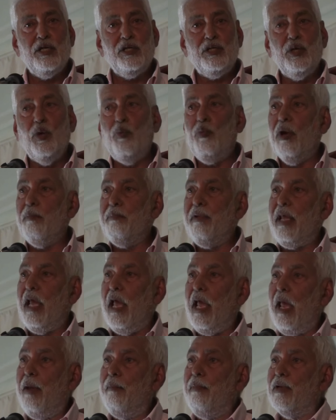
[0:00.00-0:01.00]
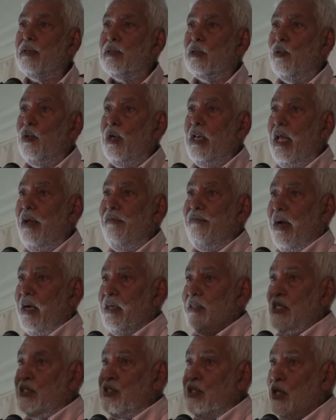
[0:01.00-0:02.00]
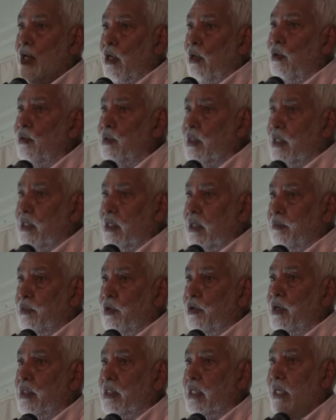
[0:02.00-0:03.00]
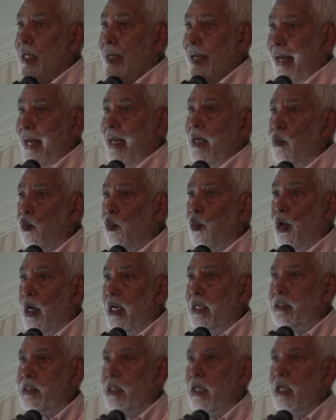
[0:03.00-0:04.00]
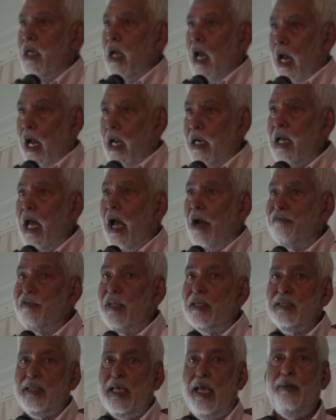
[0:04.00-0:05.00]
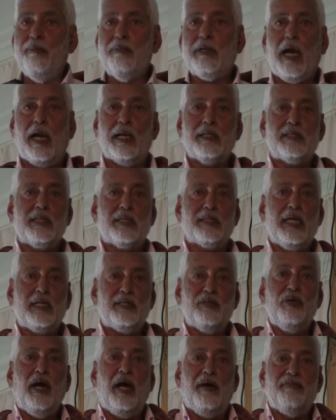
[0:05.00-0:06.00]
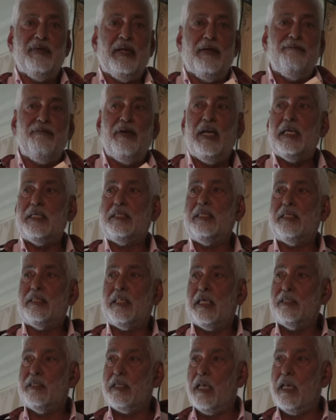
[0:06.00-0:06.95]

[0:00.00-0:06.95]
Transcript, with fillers: you will be able to live as a secluded community in Woolwich and have the same culture that you have in a village in the